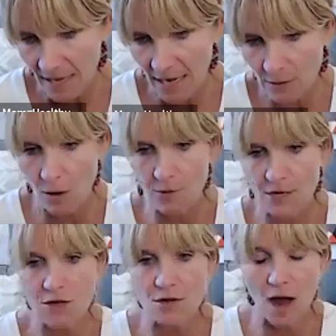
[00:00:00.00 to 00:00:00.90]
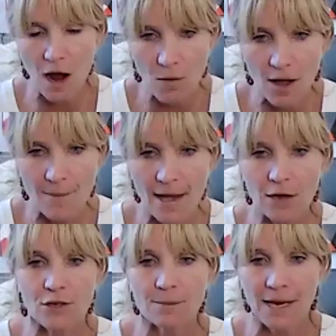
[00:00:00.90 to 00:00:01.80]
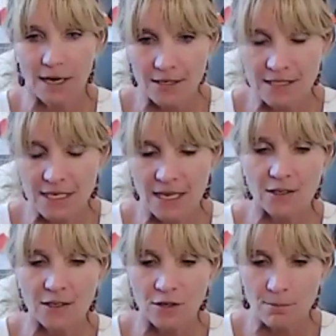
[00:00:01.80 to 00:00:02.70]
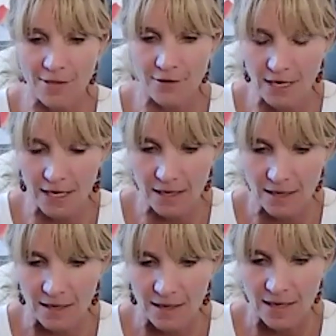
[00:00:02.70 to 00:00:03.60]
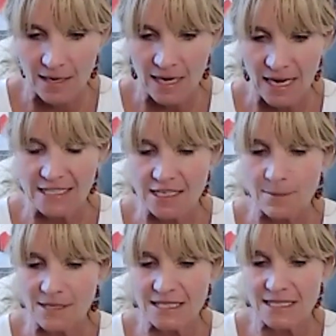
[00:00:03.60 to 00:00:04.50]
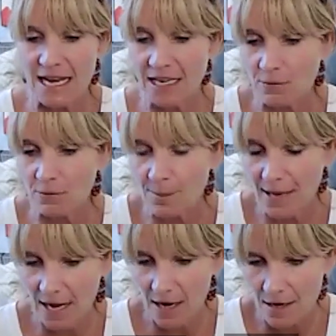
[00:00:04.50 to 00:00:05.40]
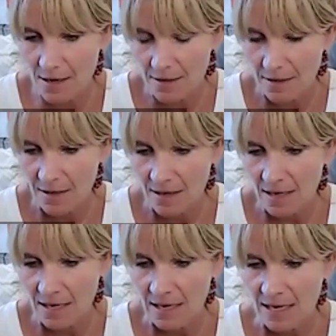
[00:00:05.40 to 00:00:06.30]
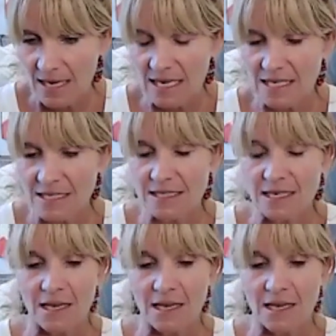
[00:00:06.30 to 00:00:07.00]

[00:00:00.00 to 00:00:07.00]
And what we know about good parenting and good mothering is that mistake and repair is